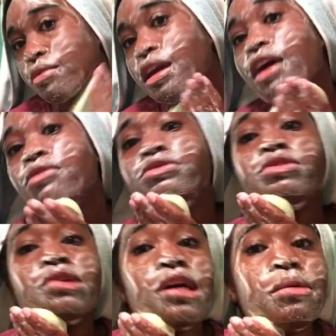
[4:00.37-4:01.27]
I'll
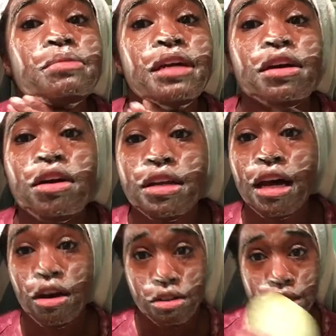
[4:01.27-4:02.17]
do an update on
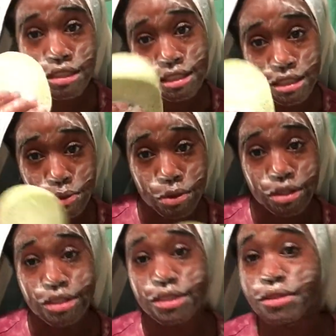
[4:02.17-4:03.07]
how this
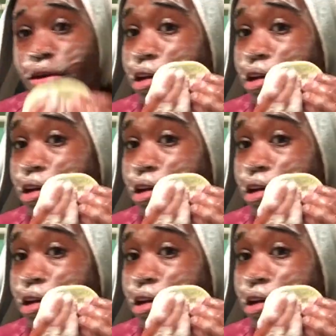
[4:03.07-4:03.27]
works.